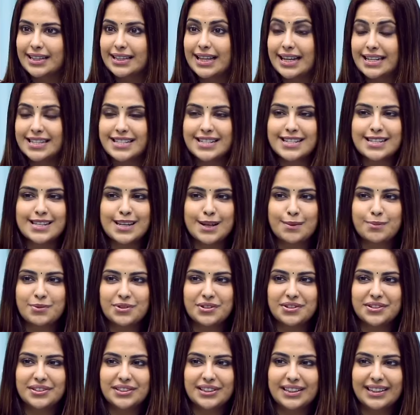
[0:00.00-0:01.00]
that that's the
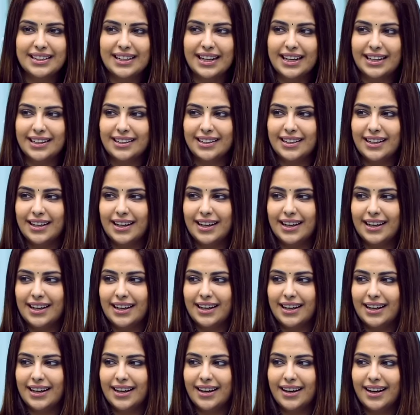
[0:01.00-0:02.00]
same girl and
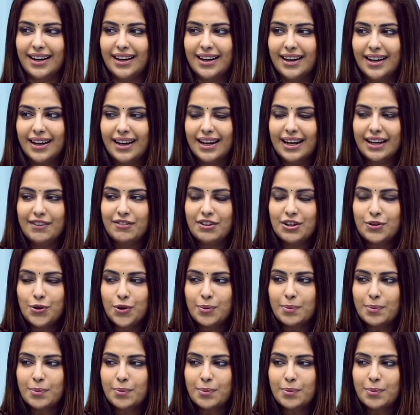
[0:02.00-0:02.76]
even